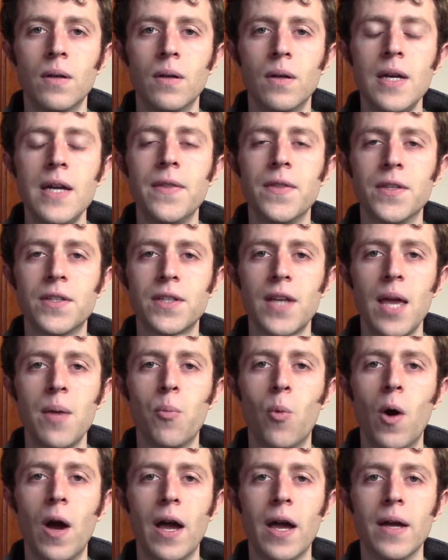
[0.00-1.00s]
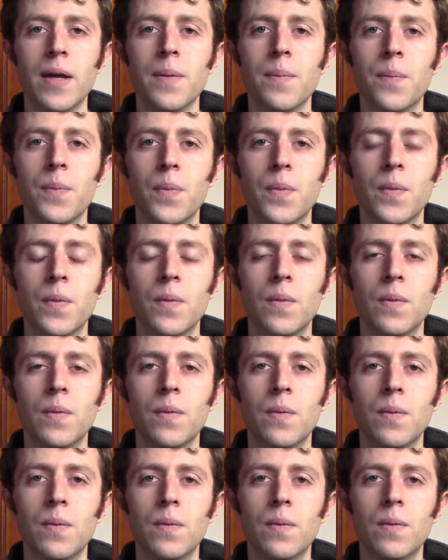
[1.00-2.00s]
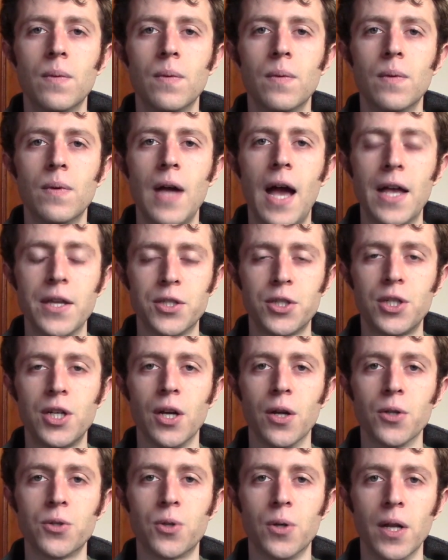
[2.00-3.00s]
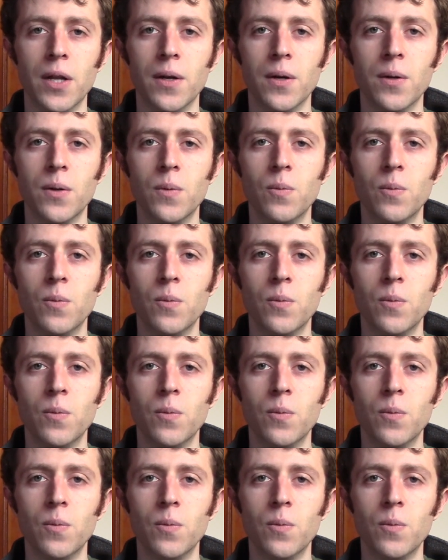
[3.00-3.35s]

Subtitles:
In the same way, as children,